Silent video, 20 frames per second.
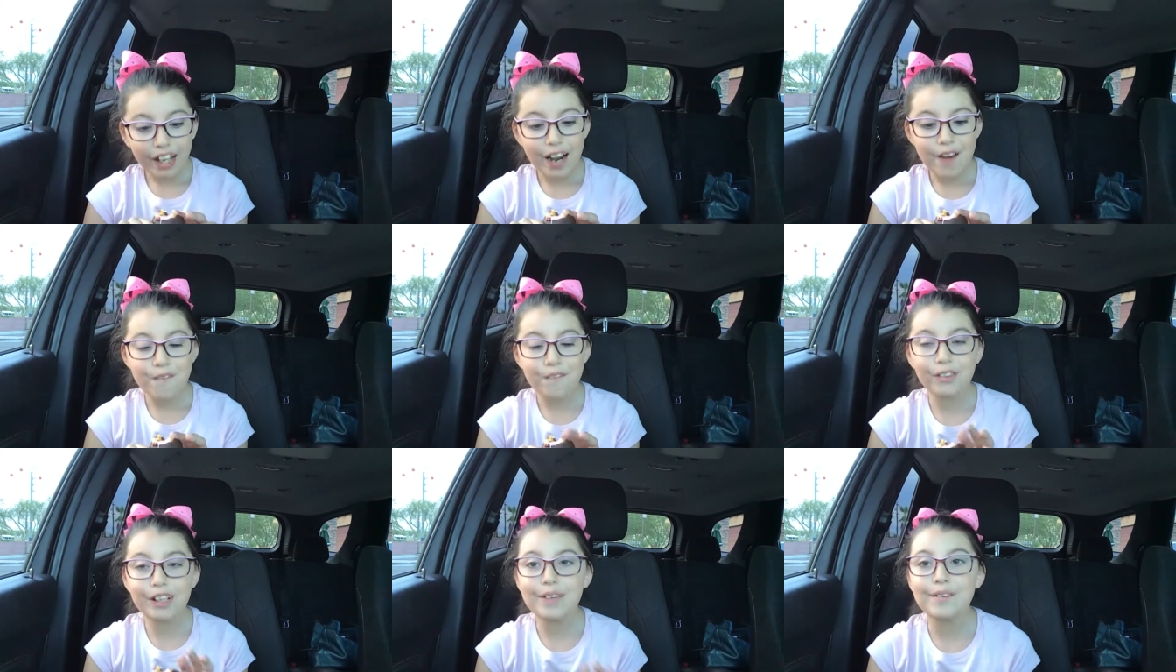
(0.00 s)

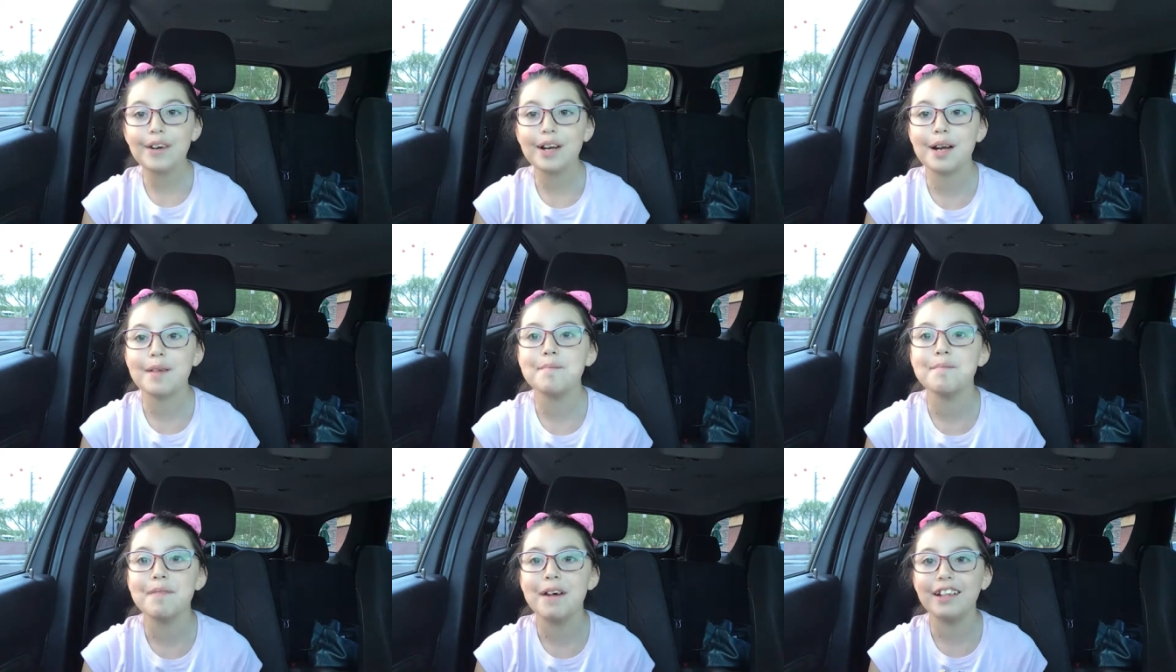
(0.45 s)
I really
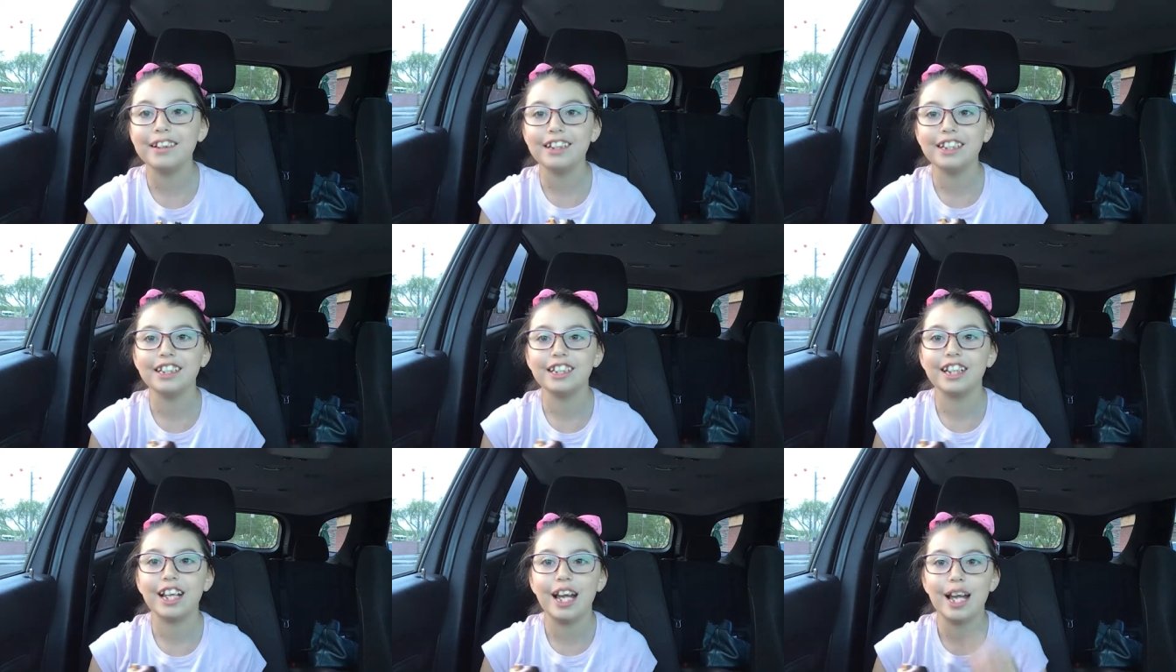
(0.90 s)
recommend
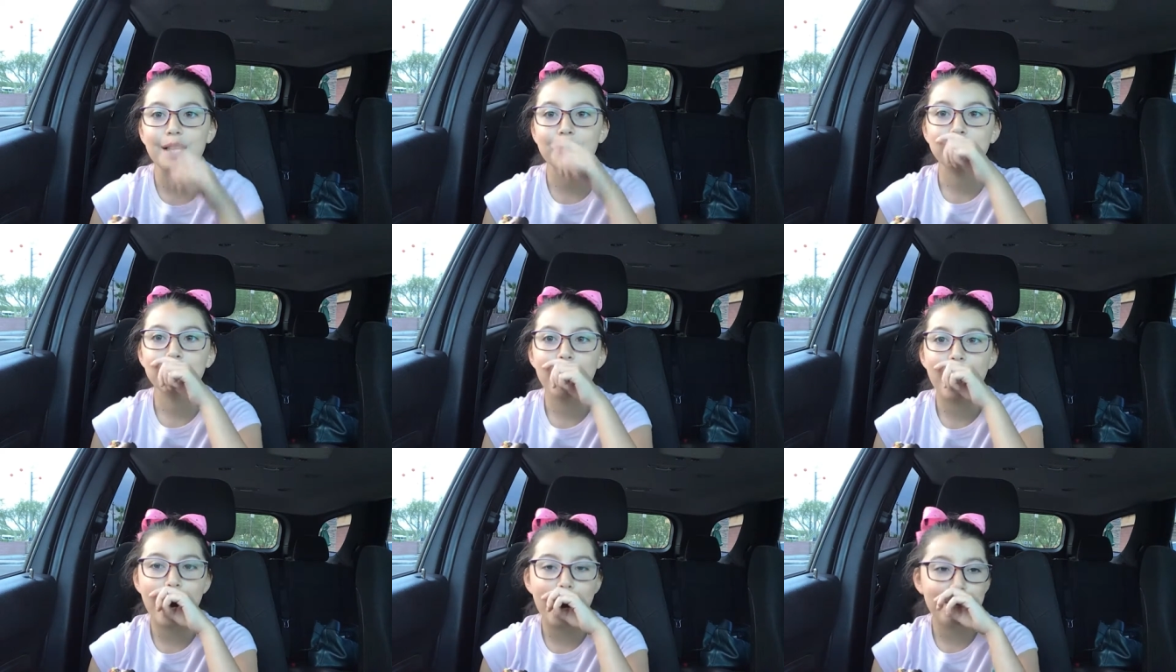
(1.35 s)
this cake
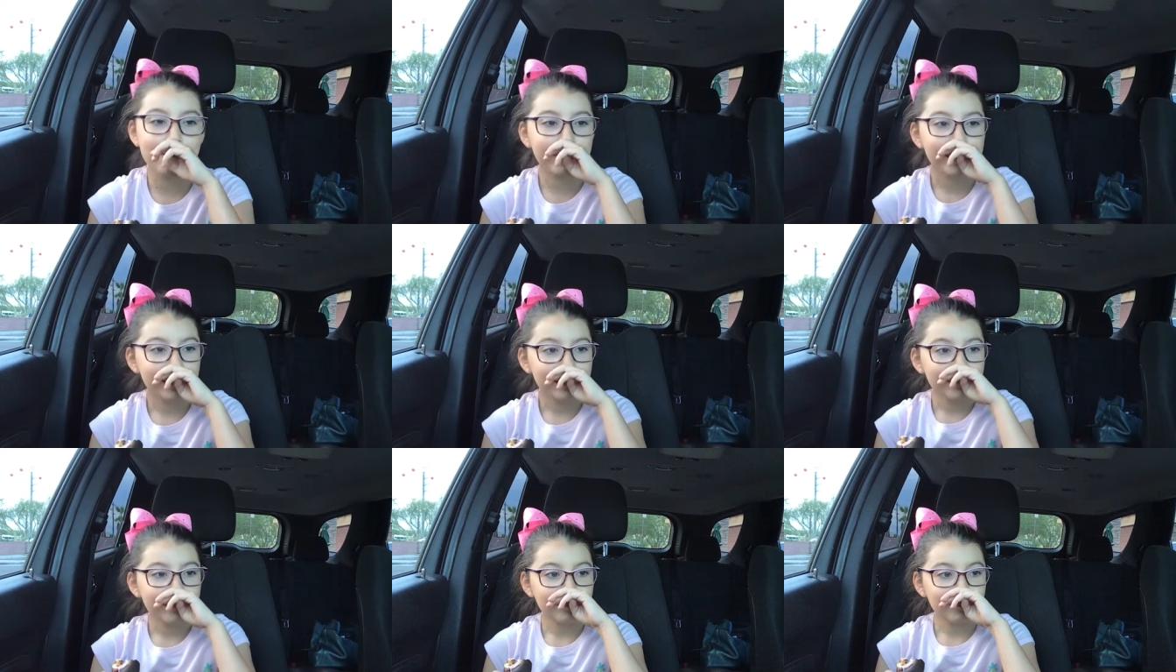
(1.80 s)
pop.
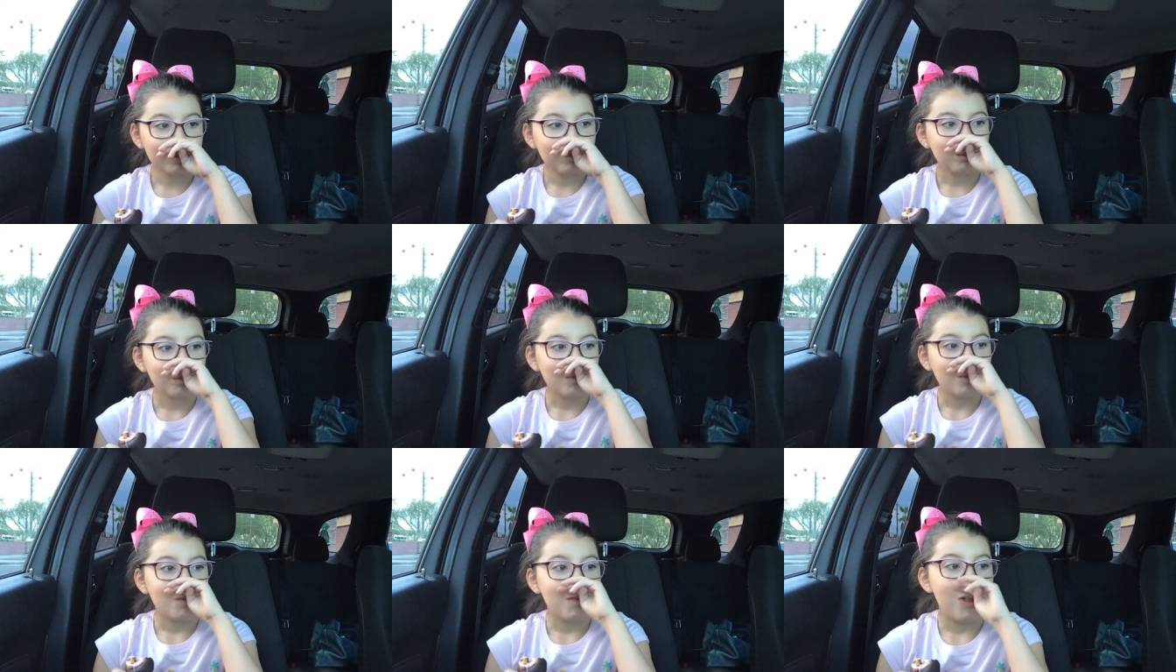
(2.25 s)

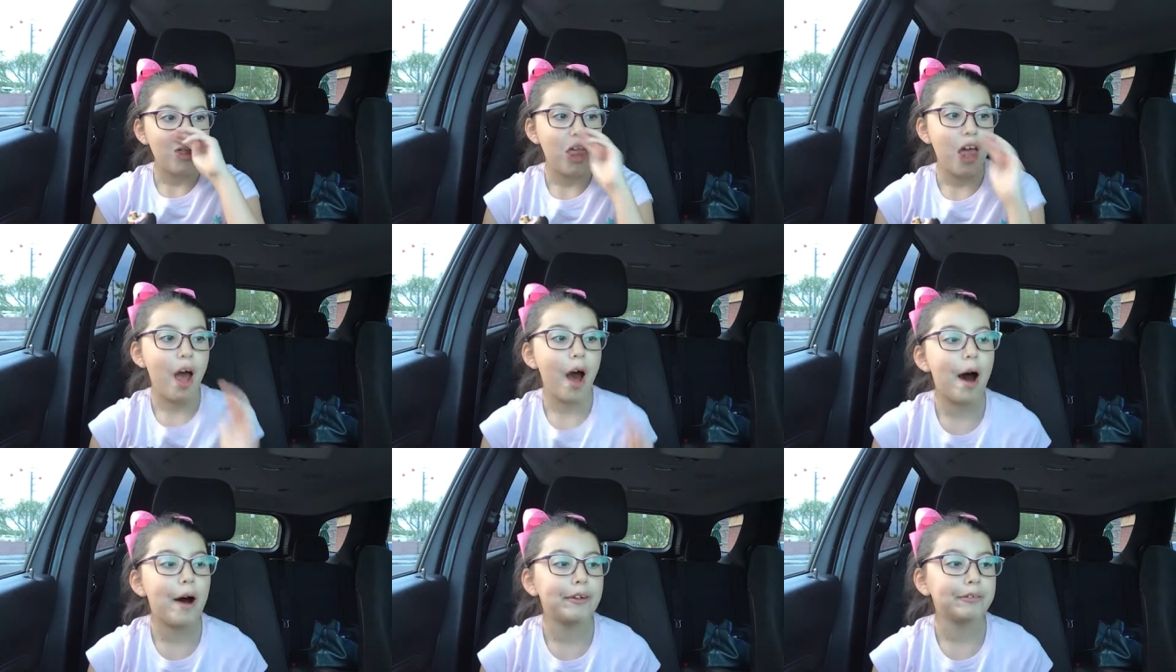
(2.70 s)

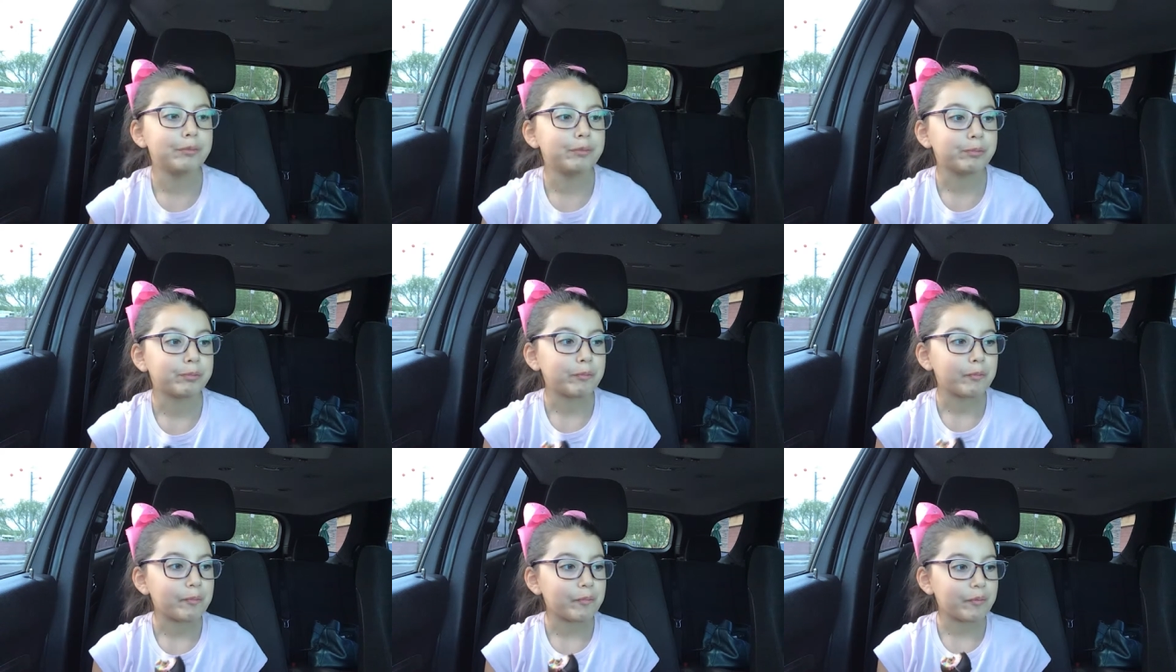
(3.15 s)
Um,